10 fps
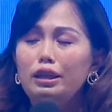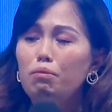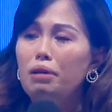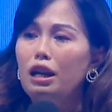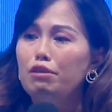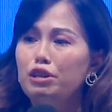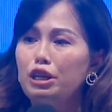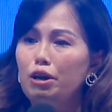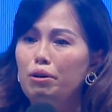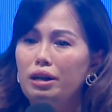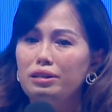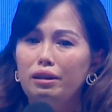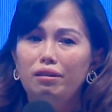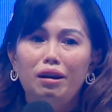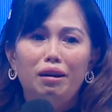down my life scenario, I
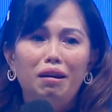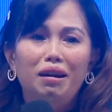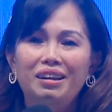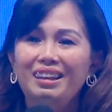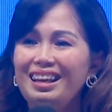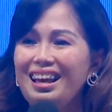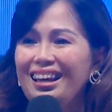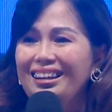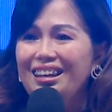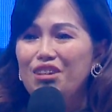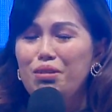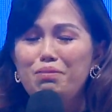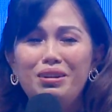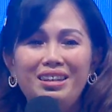said, maybe